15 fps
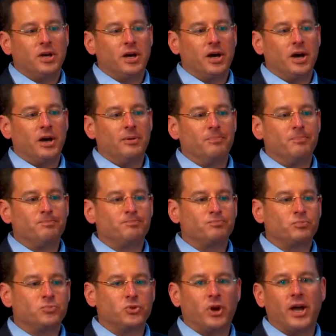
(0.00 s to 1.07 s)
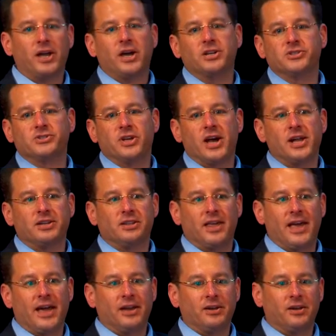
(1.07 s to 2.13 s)
So I got assigned to
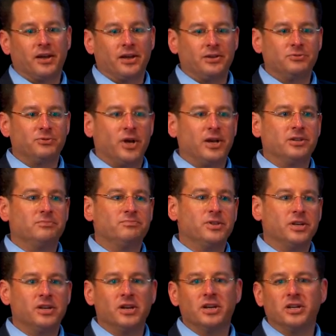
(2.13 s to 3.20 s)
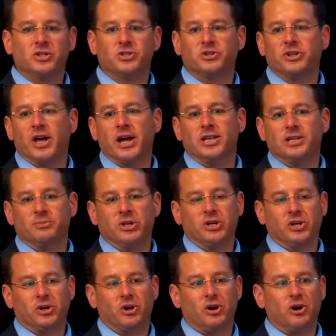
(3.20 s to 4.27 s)
that. I did an initial
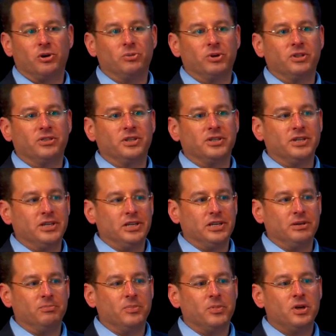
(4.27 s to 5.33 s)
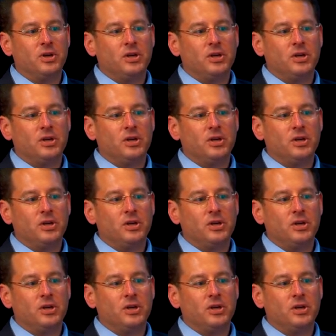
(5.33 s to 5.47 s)
90-minute call with the team.